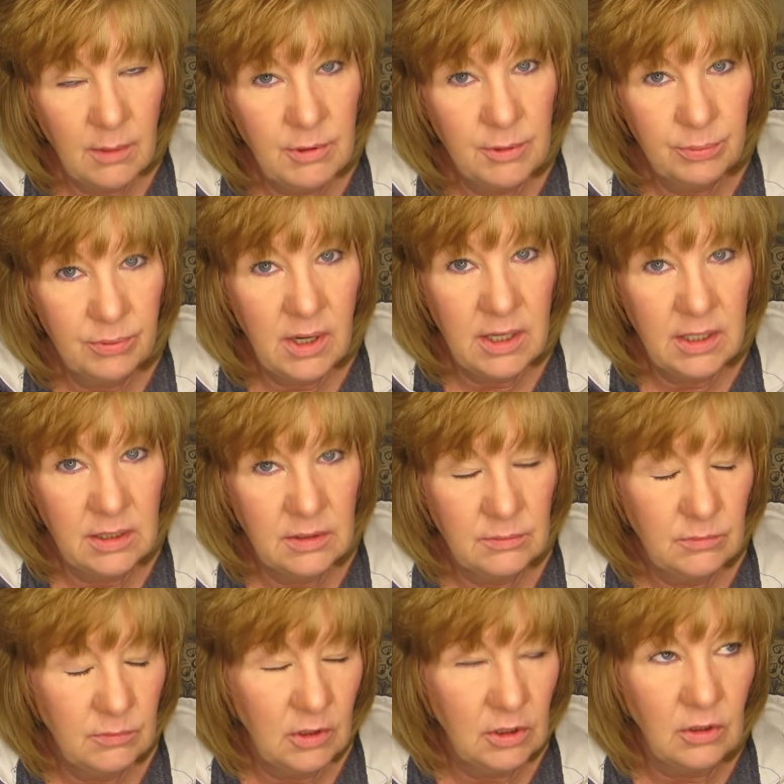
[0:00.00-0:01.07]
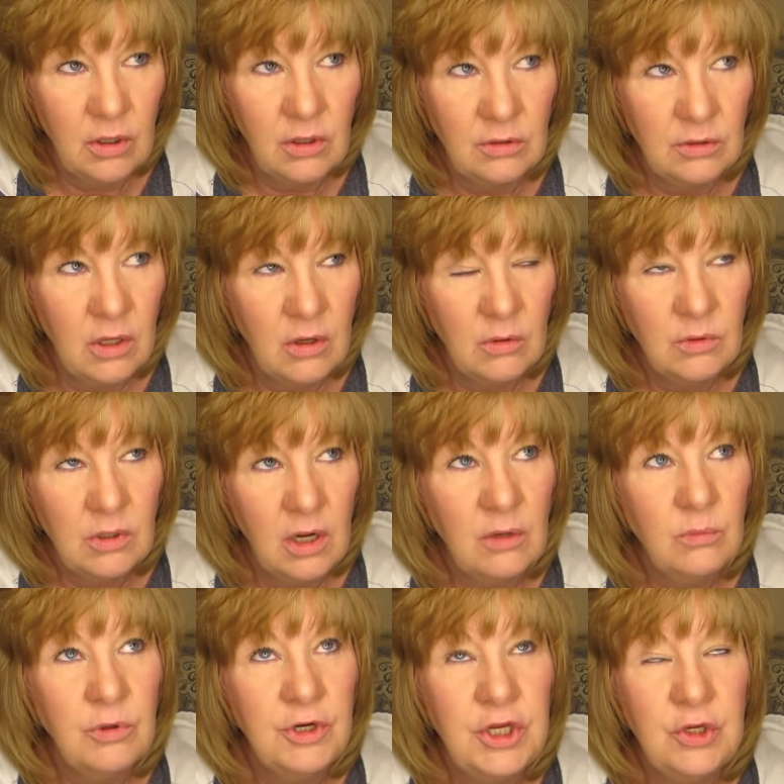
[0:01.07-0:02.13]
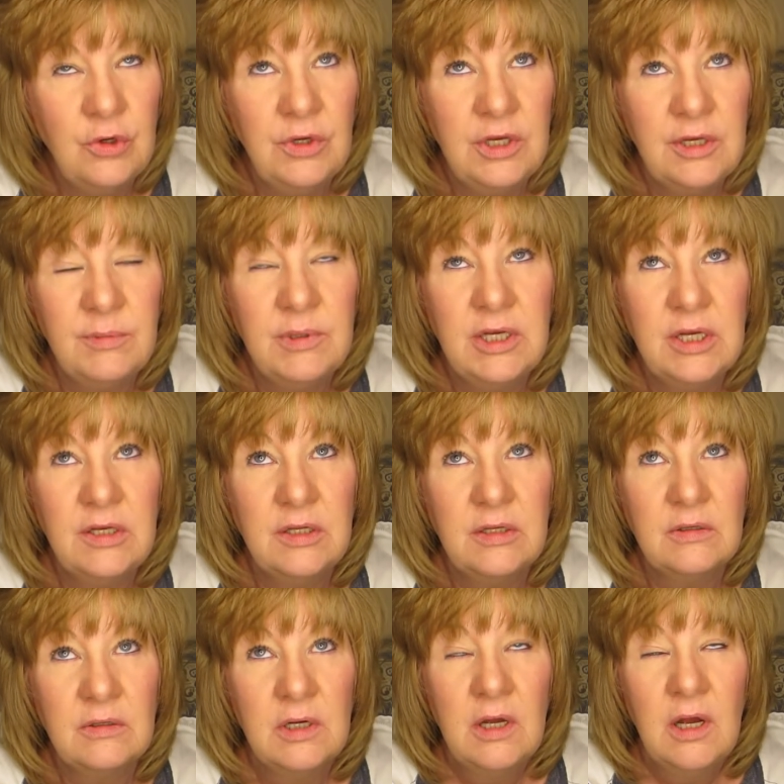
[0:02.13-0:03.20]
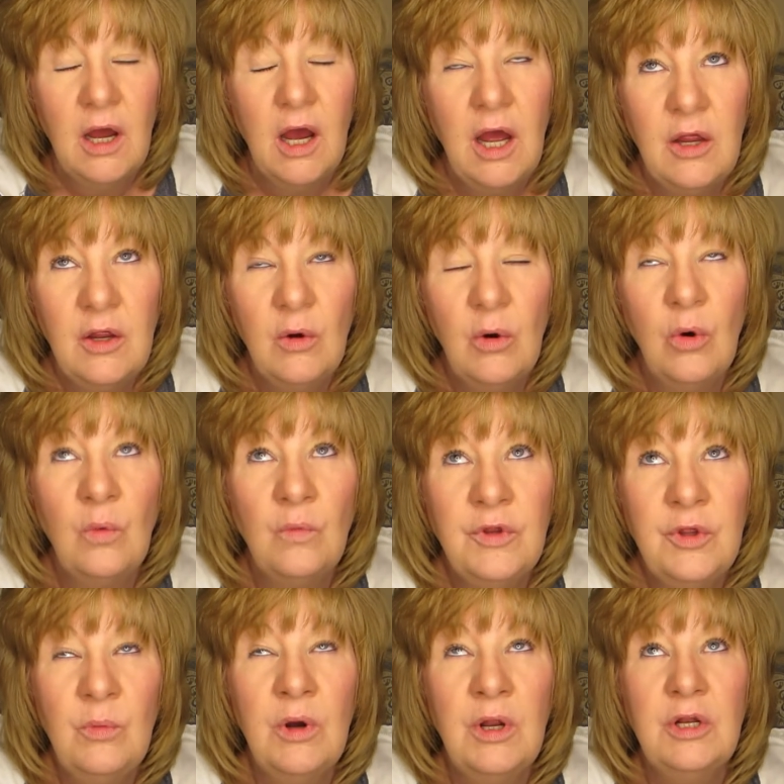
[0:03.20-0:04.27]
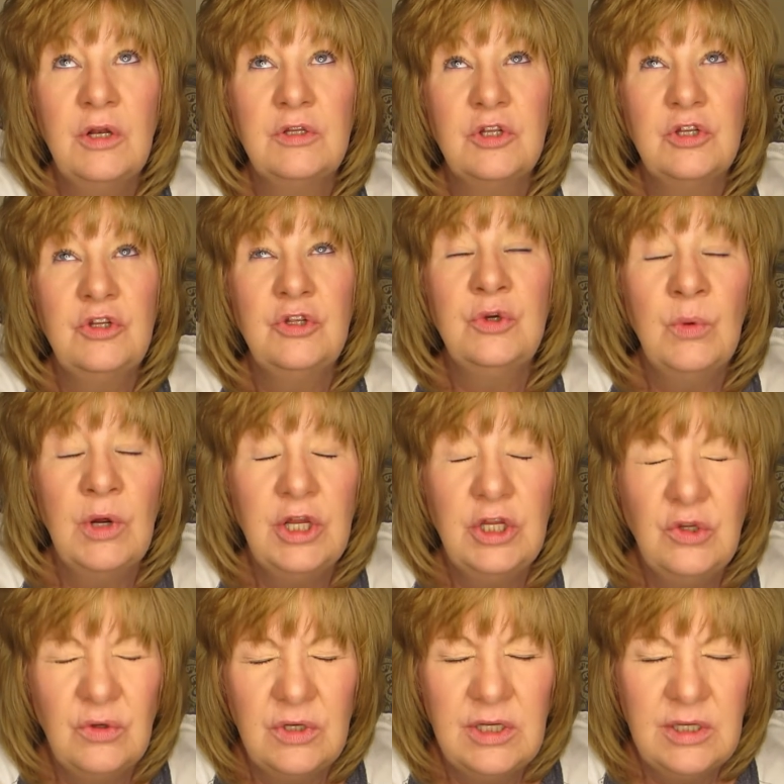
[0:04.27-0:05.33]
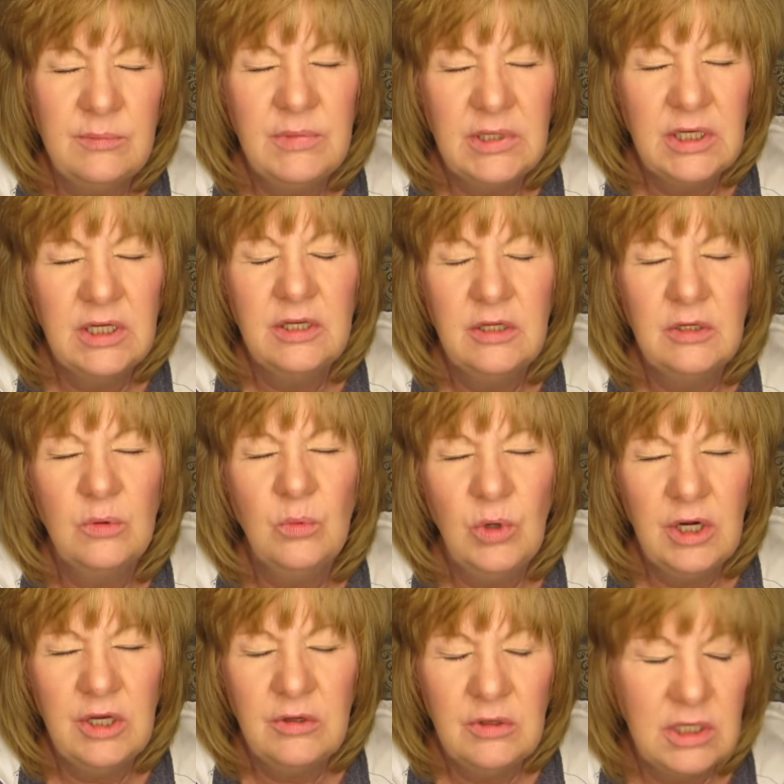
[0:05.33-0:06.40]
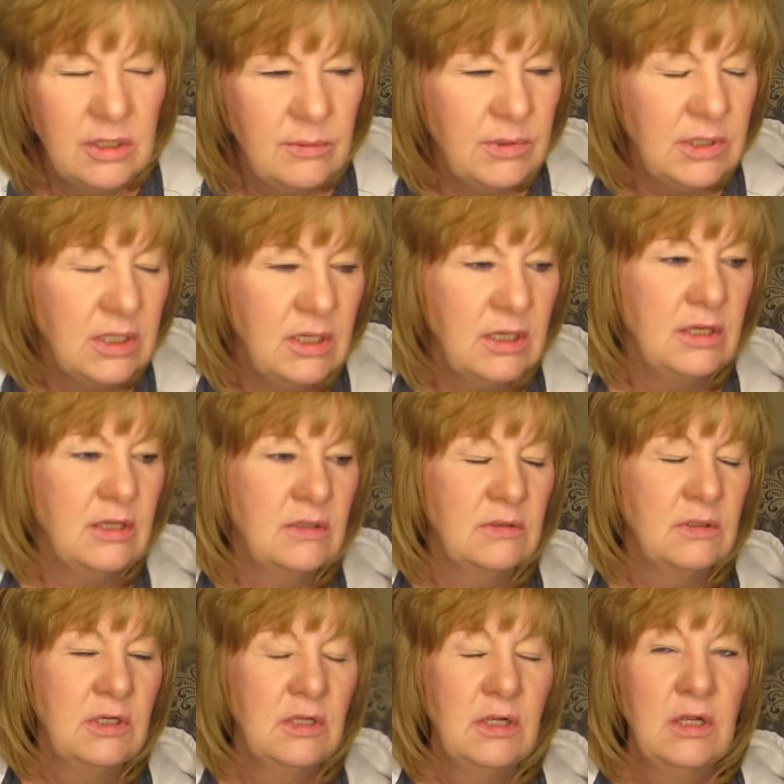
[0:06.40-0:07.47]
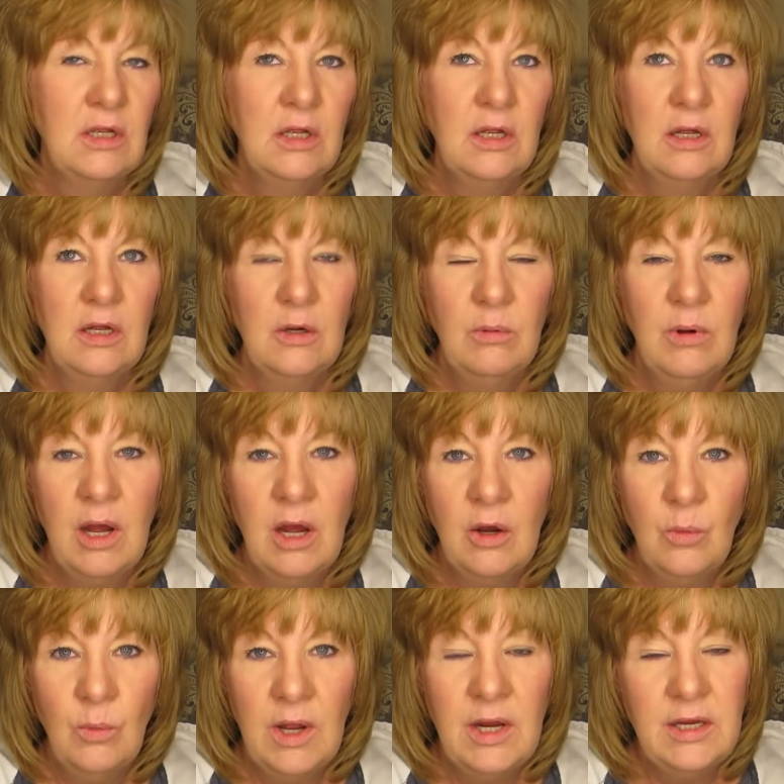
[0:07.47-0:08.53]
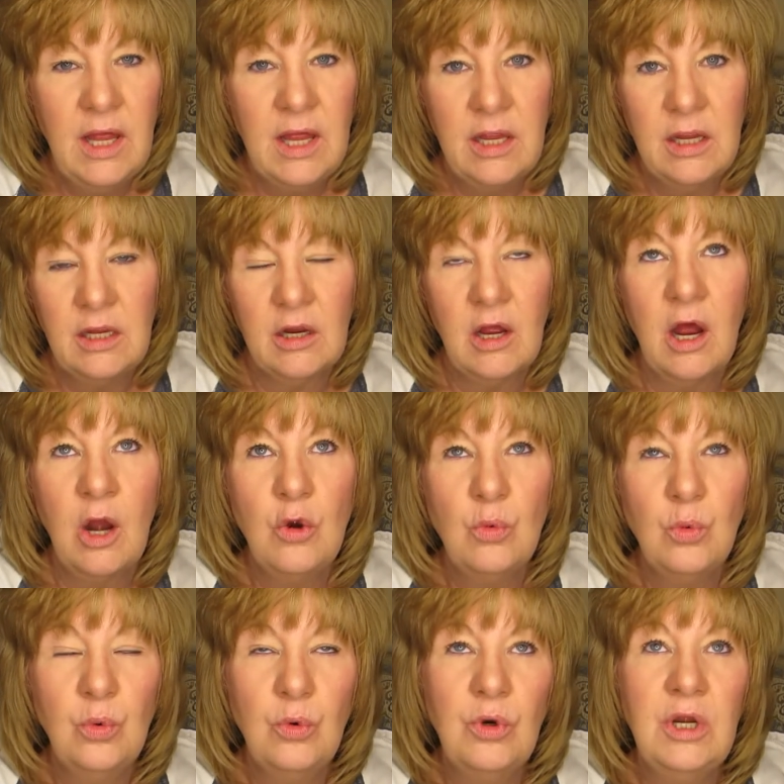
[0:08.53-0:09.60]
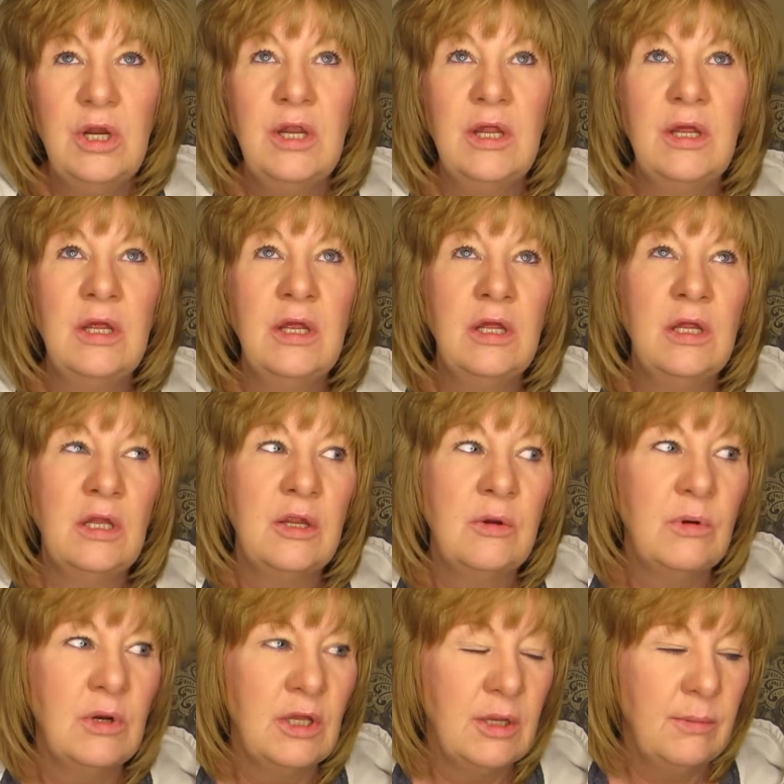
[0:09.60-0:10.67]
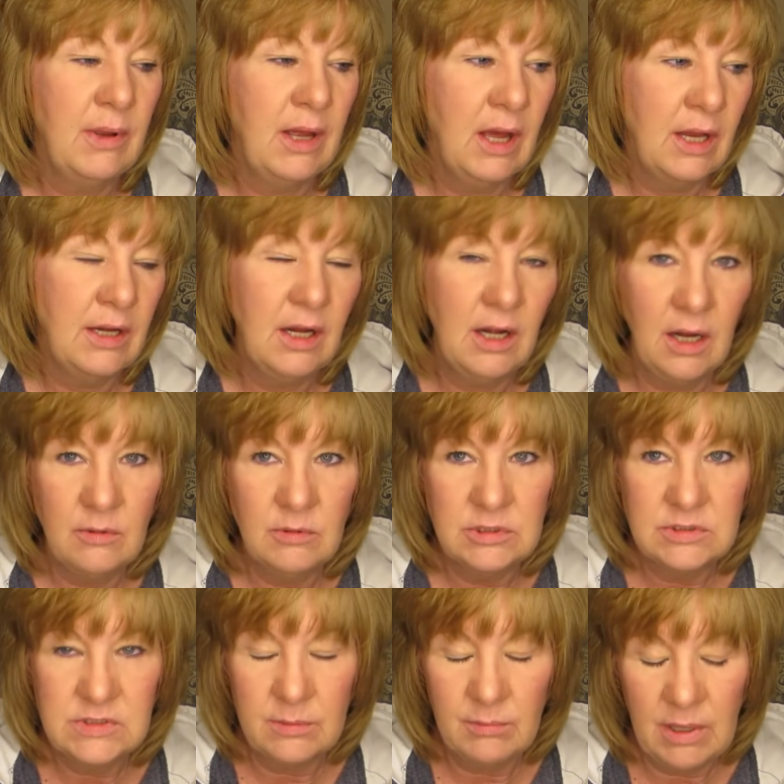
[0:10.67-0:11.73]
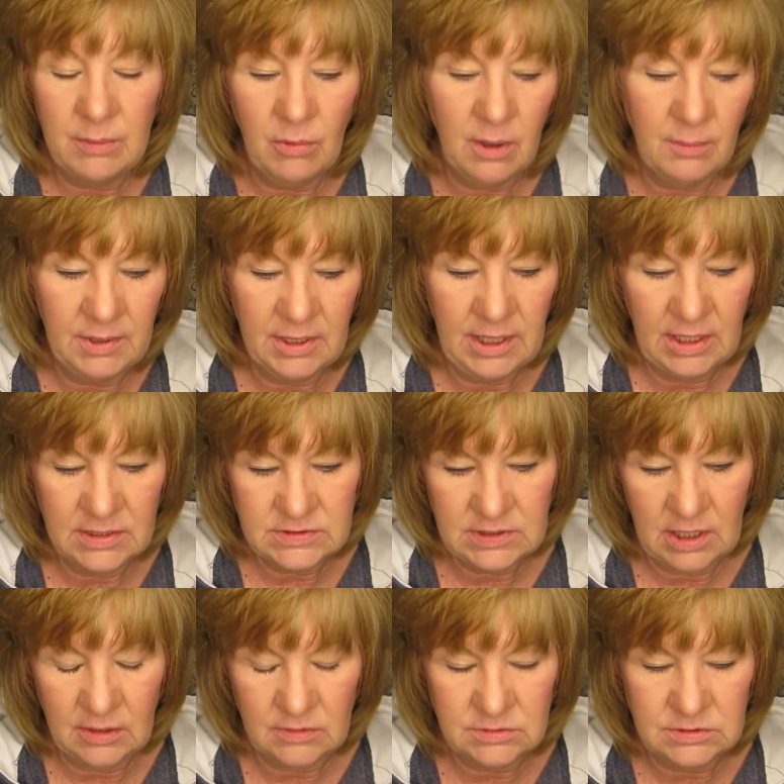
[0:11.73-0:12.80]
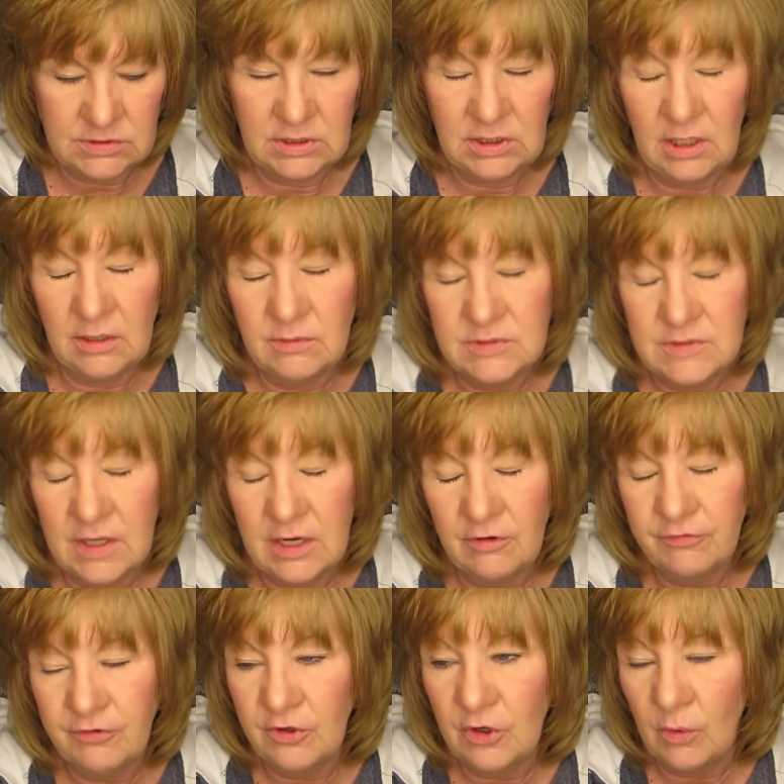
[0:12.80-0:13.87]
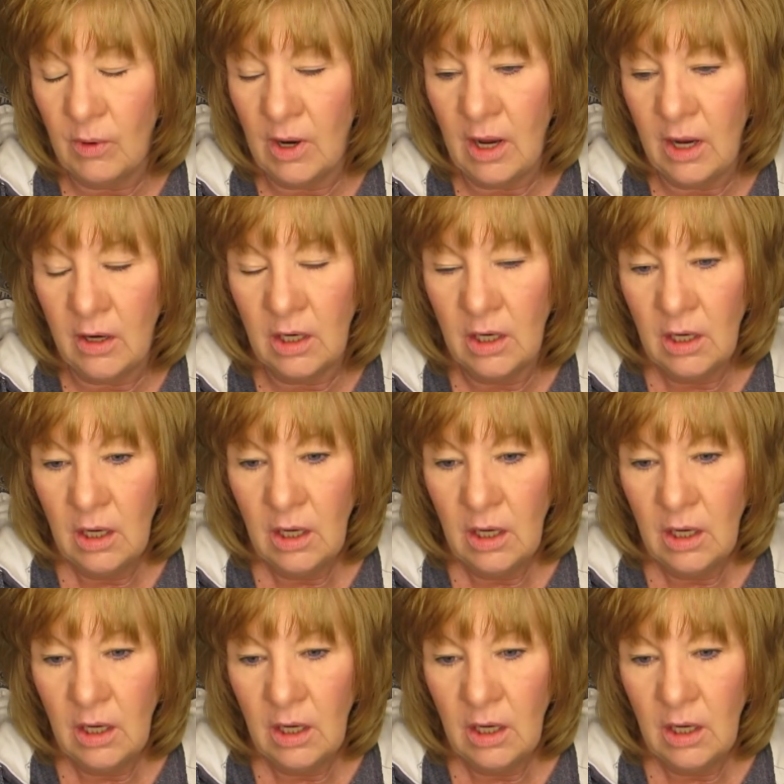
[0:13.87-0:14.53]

I've been praying all along, God, what do you need me to do? I only want to do what you need me to do. What do you need me to do? Well, one day it got really, really bad, and I was at my mom and dad's house, and I was there for a while,